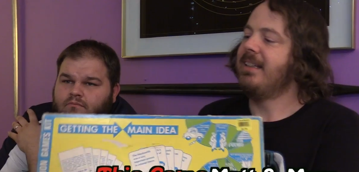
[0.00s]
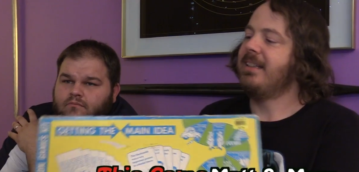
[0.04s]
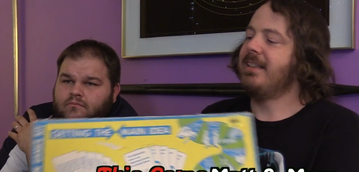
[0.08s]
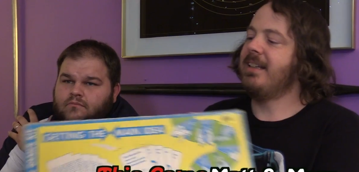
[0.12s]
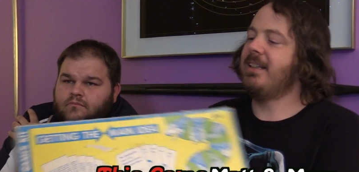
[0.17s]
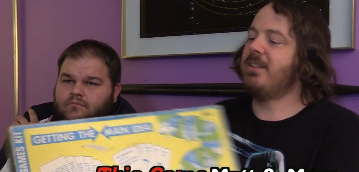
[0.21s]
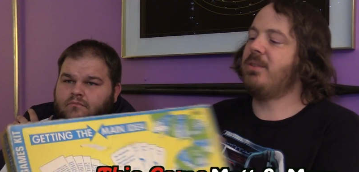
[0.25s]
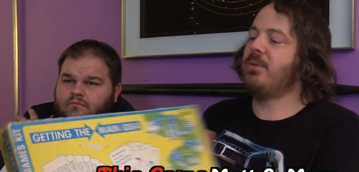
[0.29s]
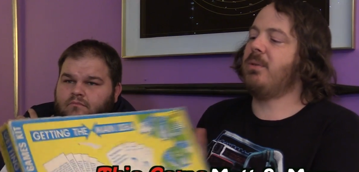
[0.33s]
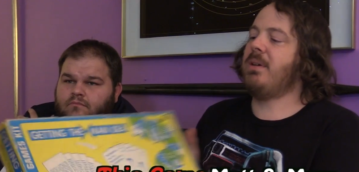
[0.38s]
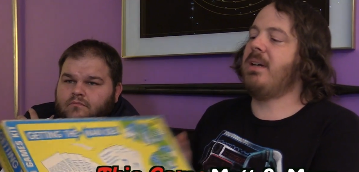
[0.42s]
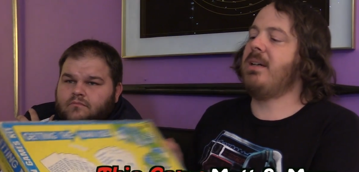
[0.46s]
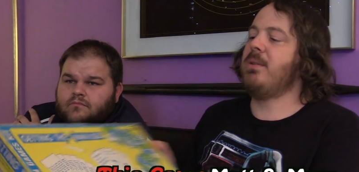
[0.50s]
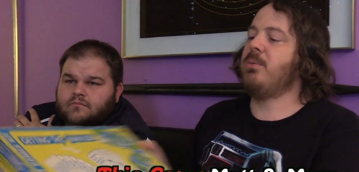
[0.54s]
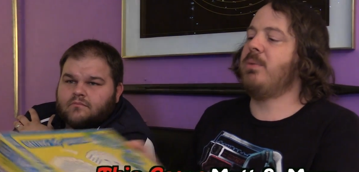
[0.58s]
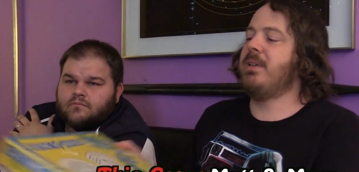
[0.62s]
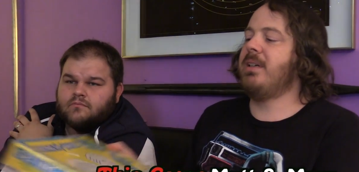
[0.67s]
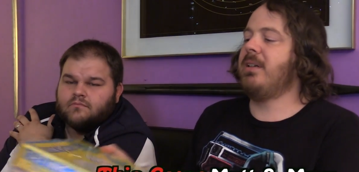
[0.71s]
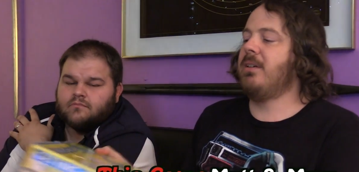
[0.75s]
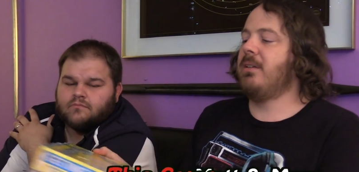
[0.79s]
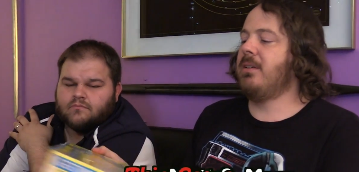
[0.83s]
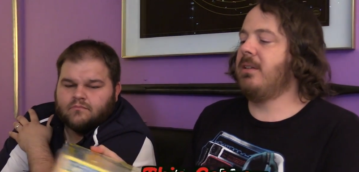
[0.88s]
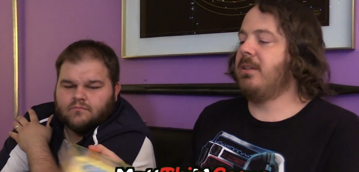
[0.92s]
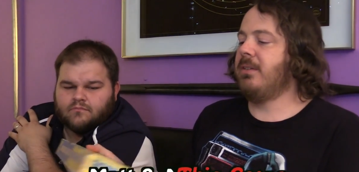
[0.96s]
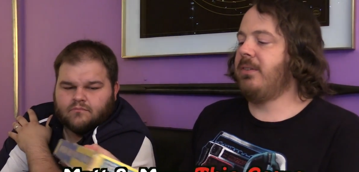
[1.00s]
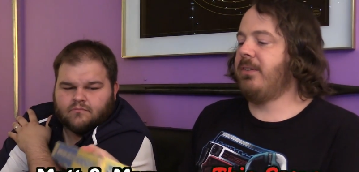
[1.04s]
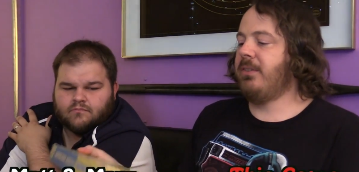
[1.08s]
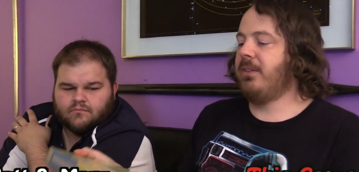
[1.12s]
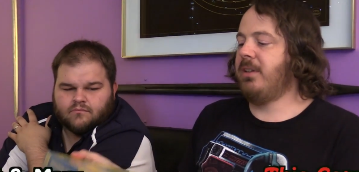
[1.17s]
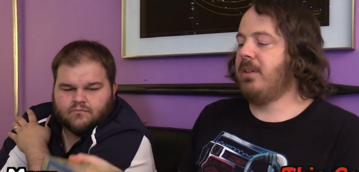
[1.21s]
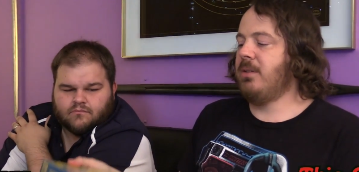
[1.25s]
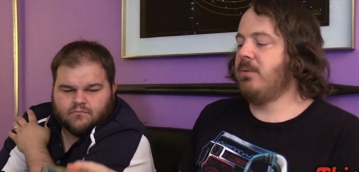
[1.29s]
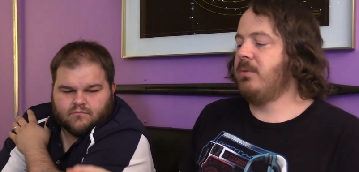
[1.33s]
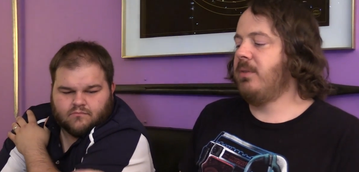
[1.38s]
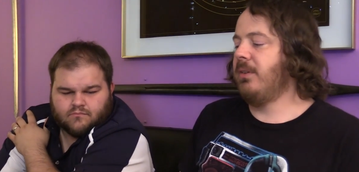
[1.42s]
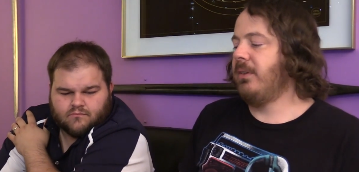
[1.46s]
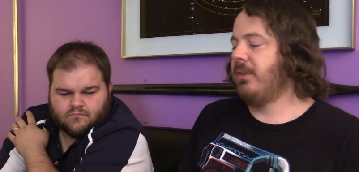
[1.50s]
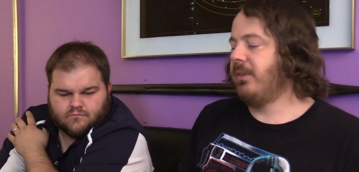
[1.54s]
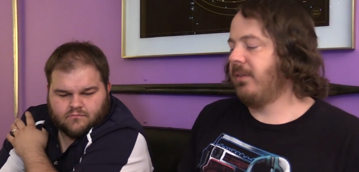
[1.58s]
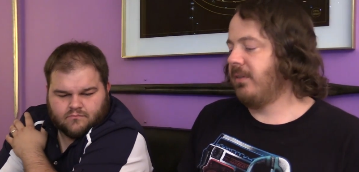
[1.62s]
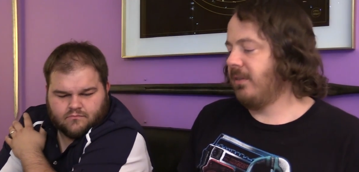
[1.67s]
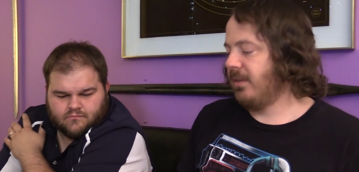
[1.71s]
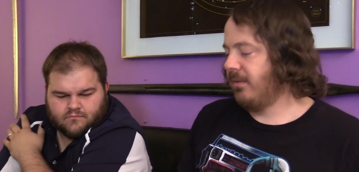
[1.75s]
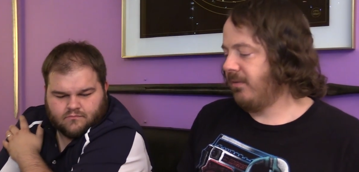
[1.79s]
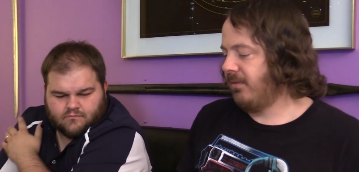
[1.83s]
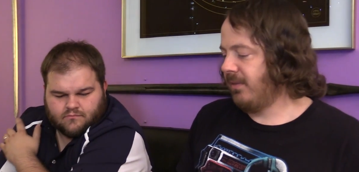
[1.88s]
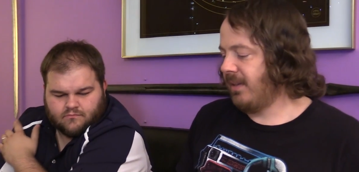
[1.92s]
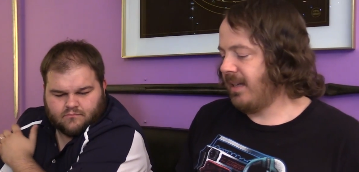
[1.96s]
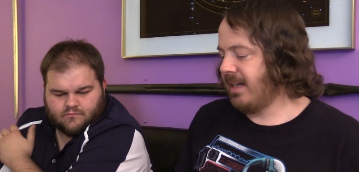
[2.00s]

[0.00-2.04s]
Speaker 1: That's right. We are all students of